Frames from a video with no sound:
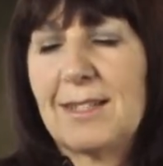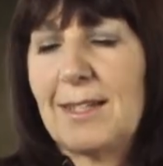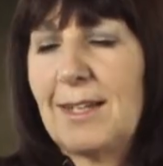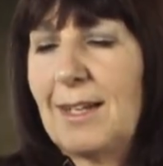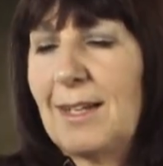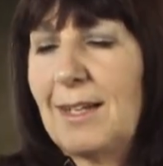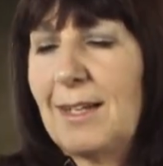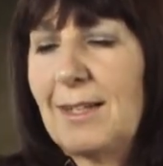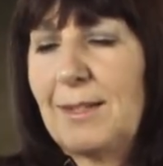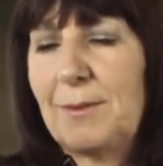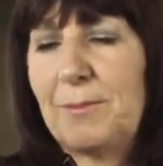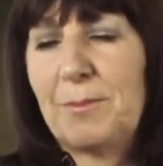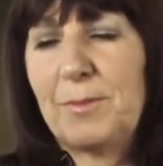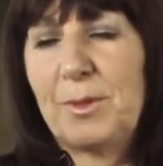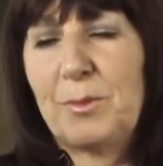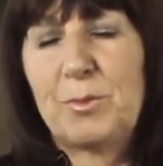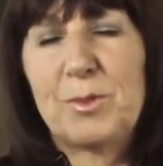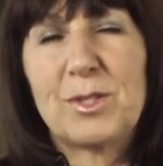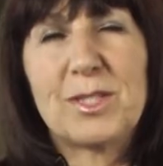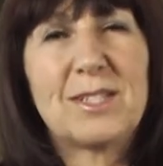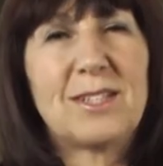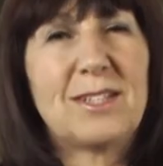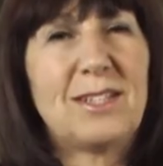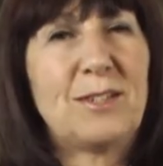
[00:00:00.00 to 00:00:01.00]

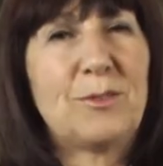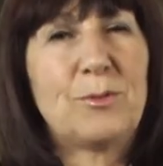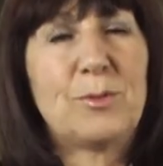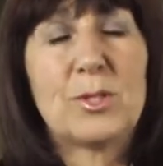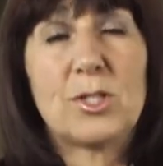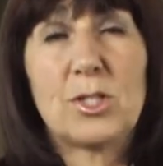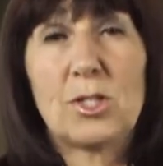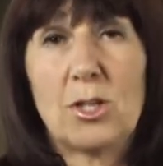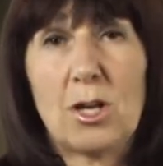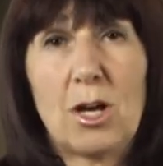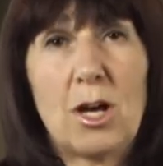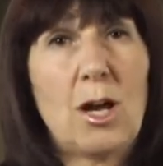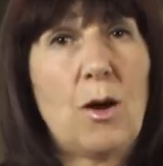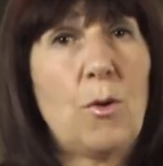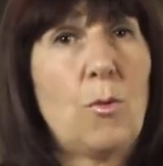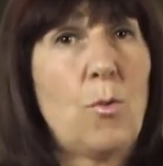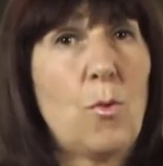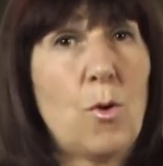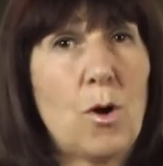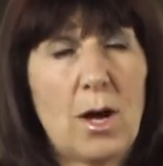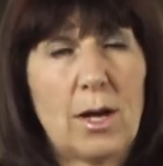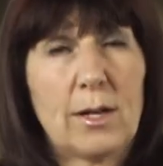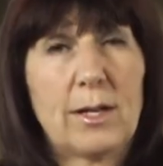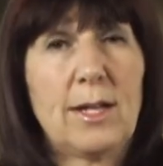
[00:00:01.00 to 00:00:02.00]
it was not
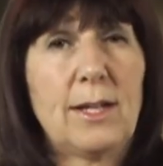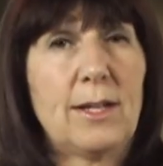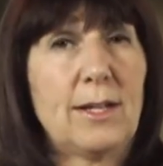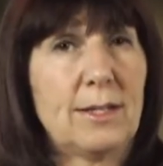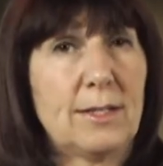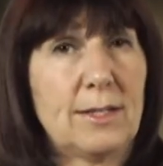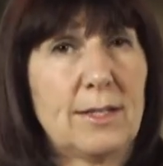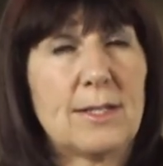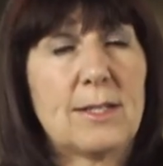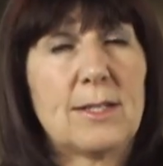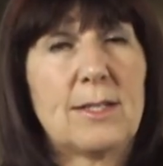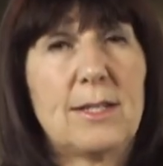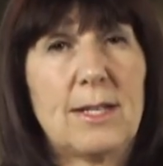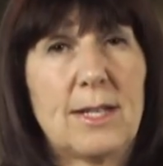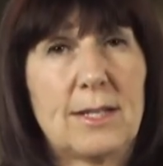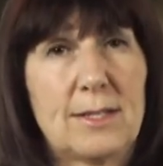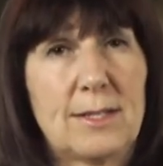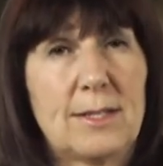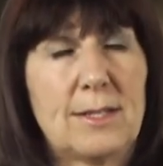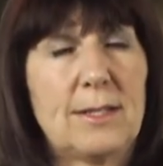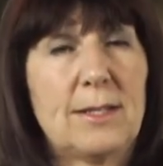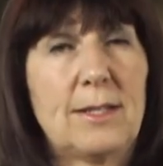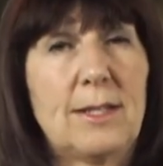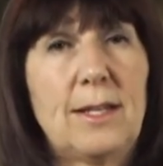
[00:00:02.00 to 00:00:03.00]
walking in its
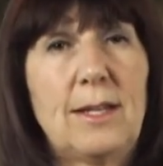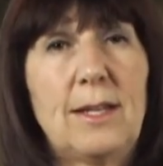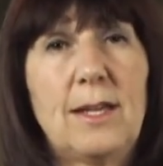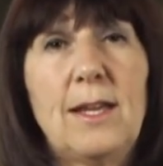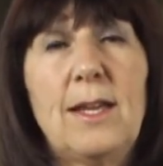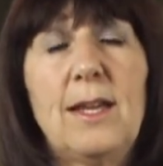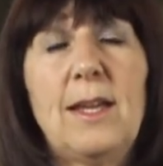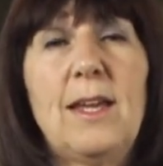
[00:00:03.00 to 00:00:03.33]
destiny.